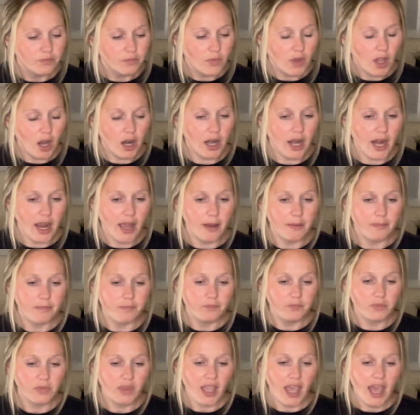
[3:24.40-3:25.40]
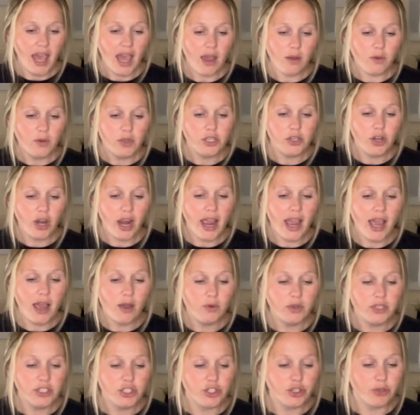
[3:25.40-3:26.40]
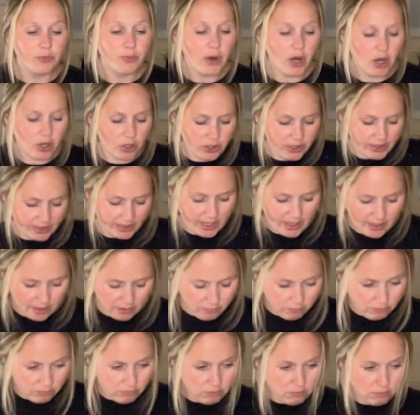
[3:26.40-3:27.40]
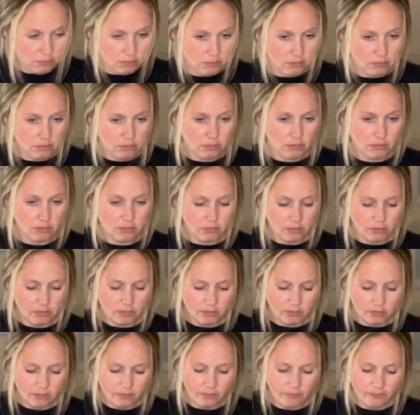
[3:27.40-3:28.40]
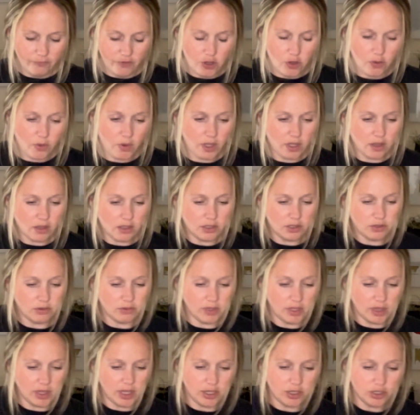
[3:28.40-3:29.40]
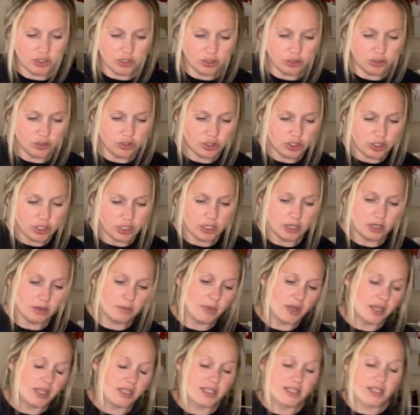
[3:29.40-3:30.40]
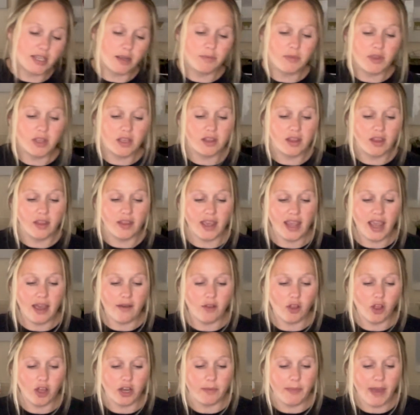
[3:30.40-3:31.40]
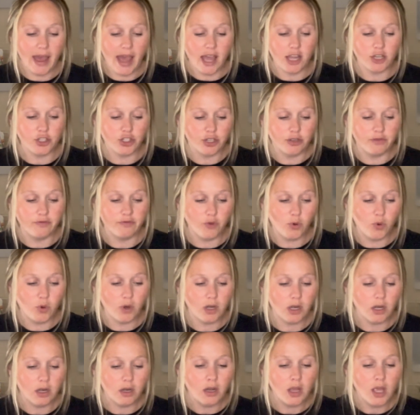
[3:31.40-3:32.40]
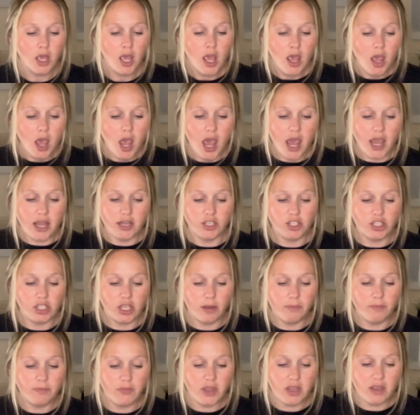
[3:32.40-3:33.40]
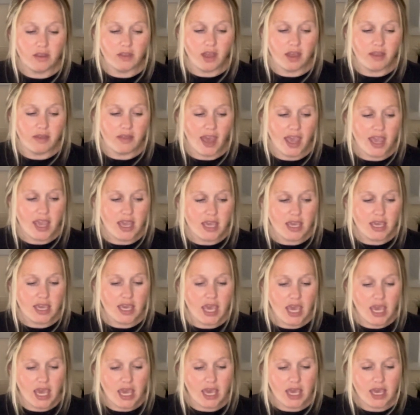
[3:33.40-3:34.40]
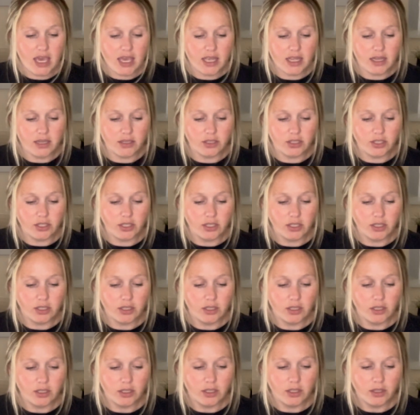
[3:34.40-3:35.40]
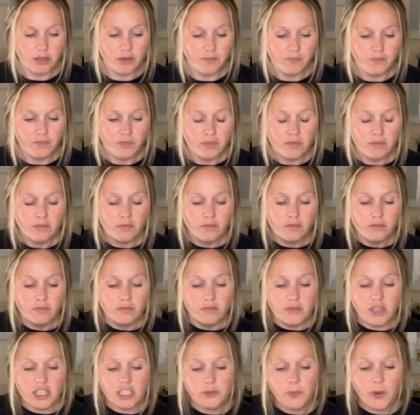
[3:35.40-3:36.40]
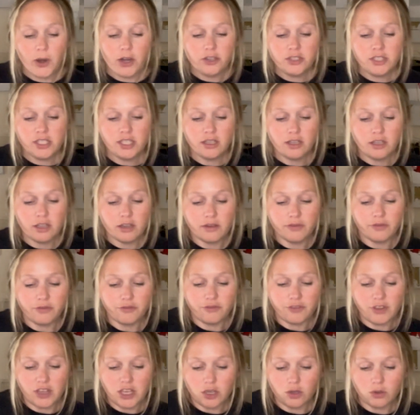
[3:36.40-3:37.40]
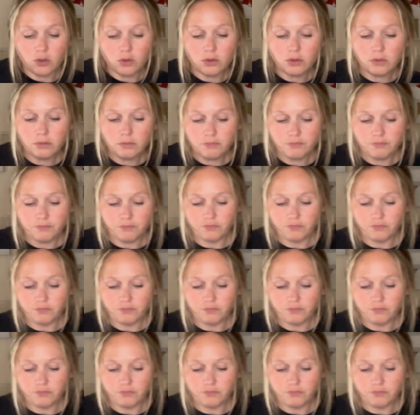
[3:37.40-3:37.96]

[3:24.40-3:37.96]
All right. How is your person viewing this relationship? Is something that they have a lot of passion for? Is something that they can't... This person could feel